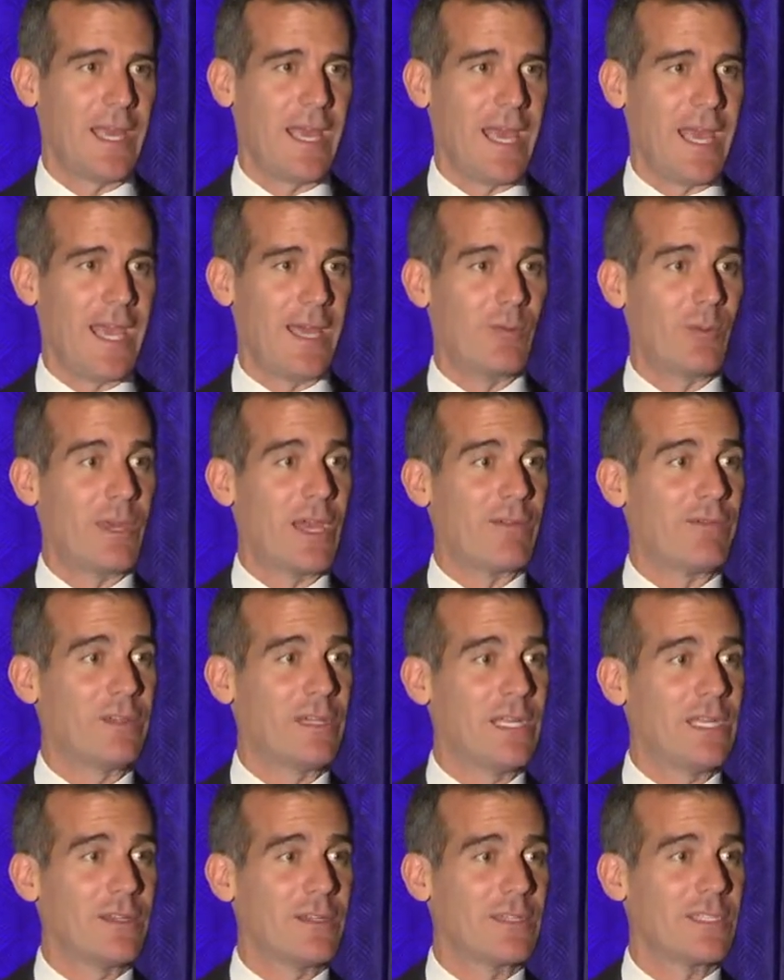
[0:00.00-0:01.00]
And we have
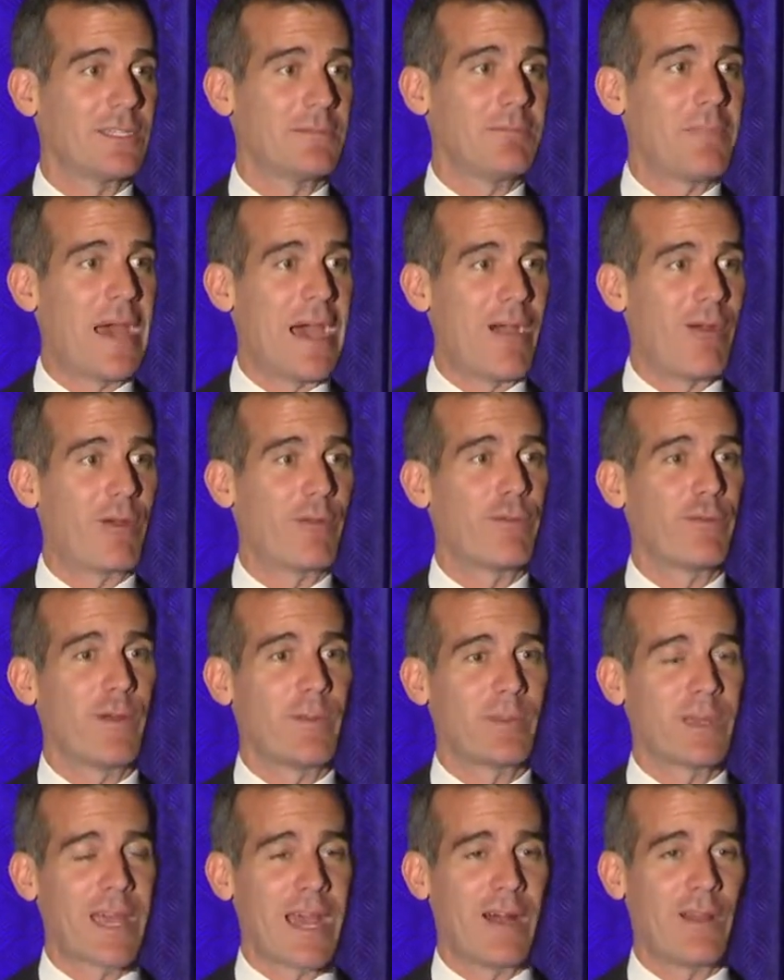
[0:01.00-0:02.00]
leaders in power
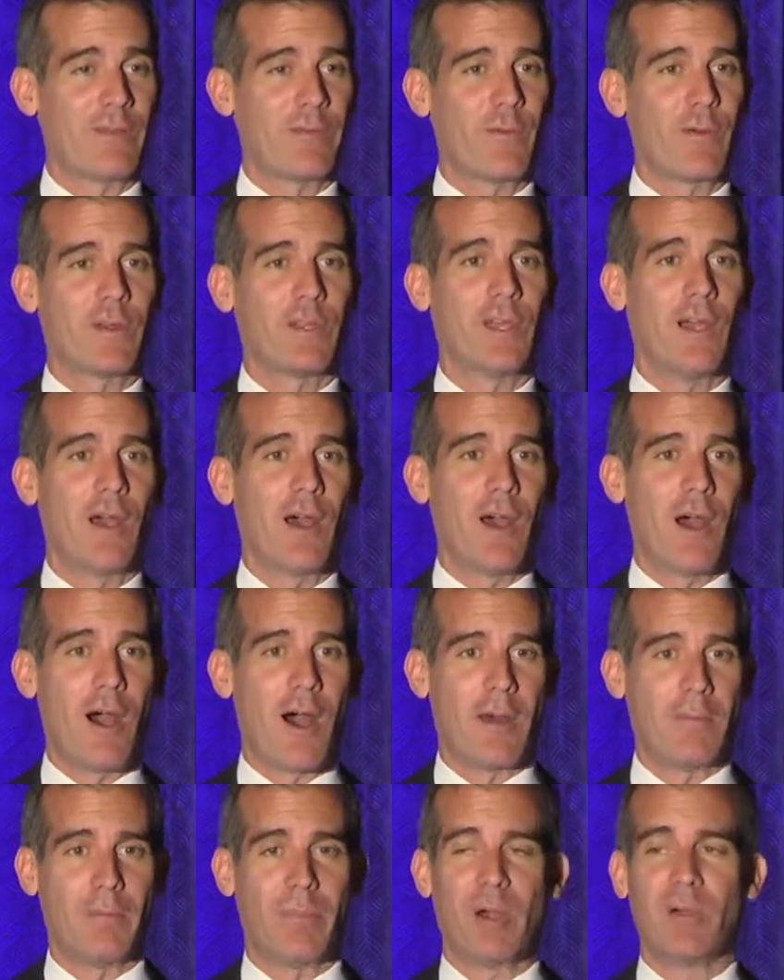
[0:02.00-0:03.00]
from California
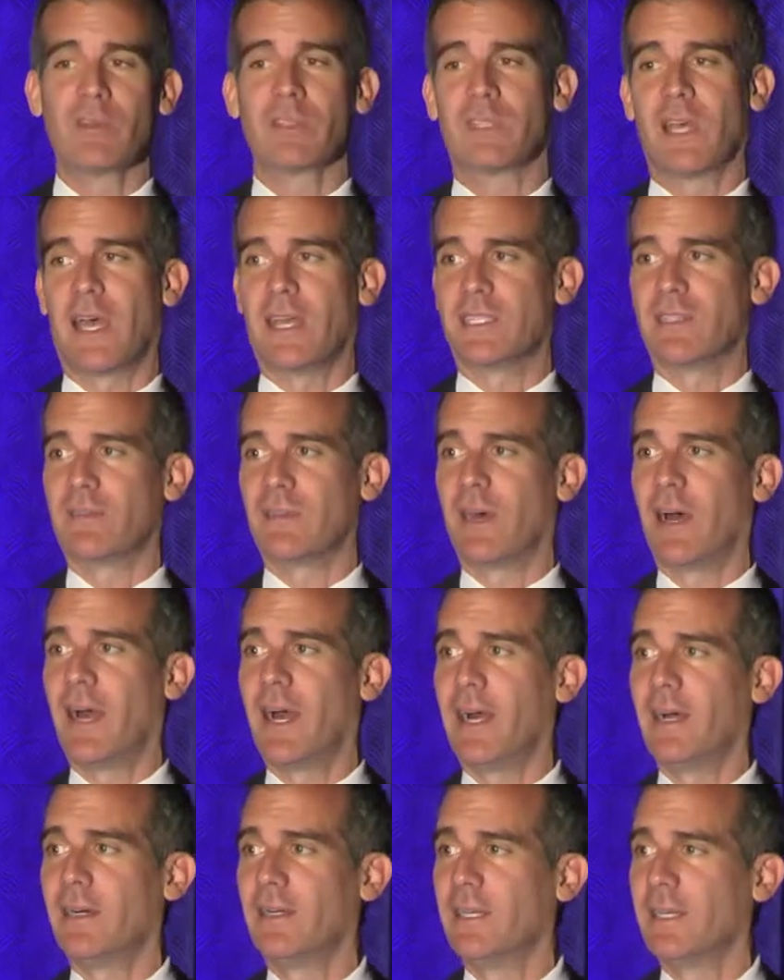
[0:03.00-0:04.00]
on both sides of the
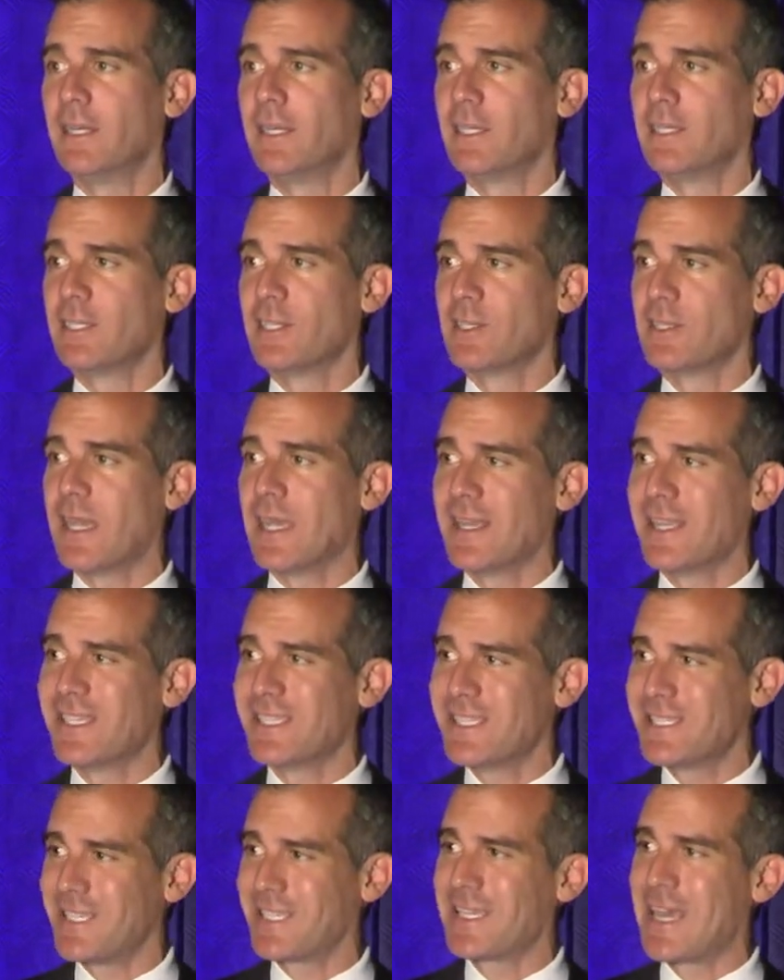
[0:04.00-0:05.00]
aisle to say this
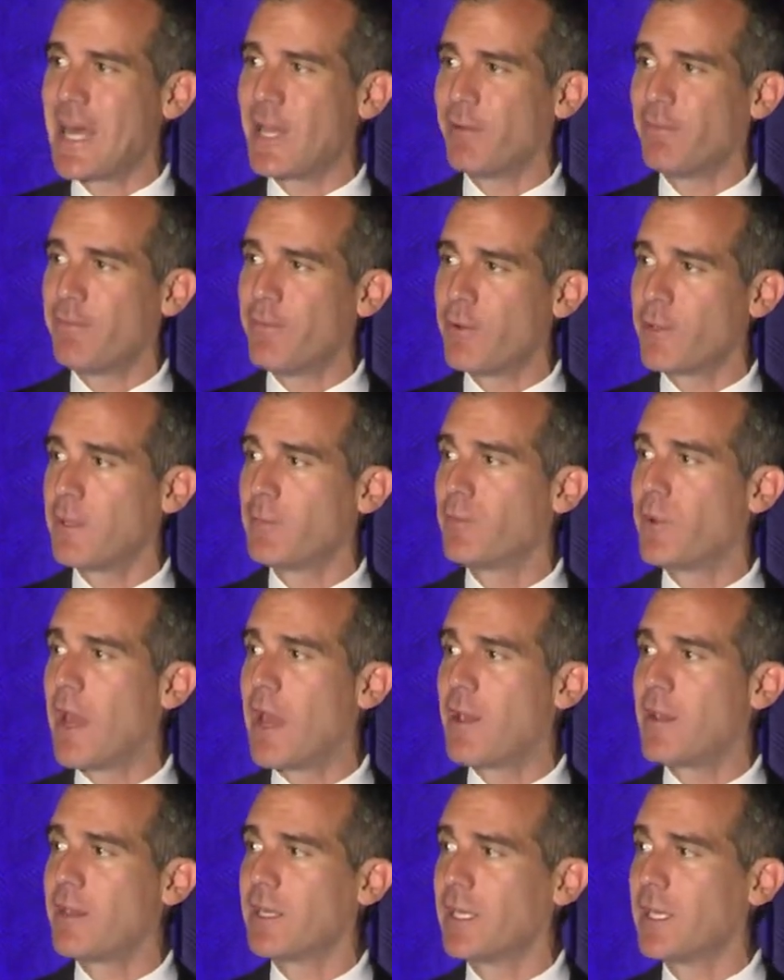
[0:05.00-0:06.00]
is a California
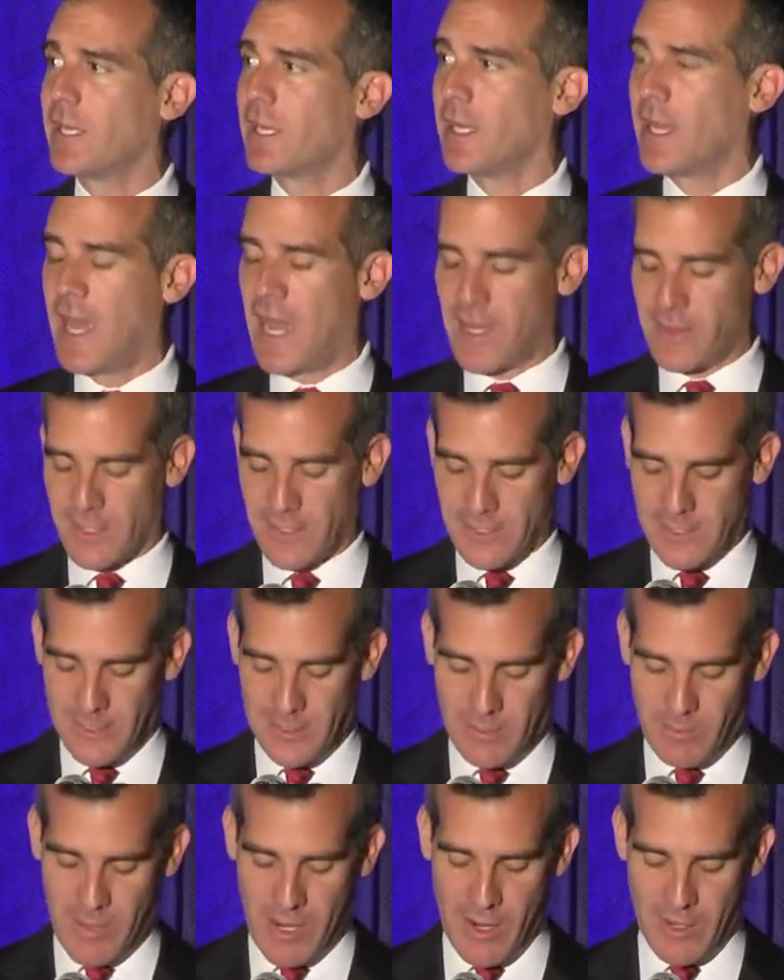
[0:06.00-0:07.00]
priority and this is
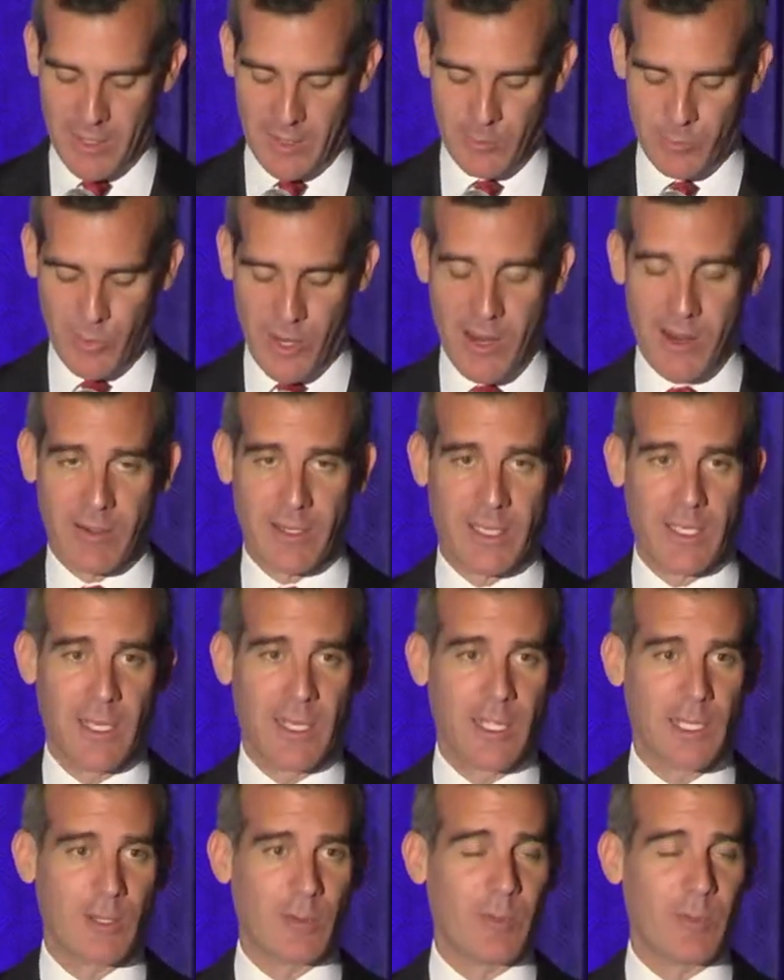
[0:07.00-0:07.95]
an American priority, to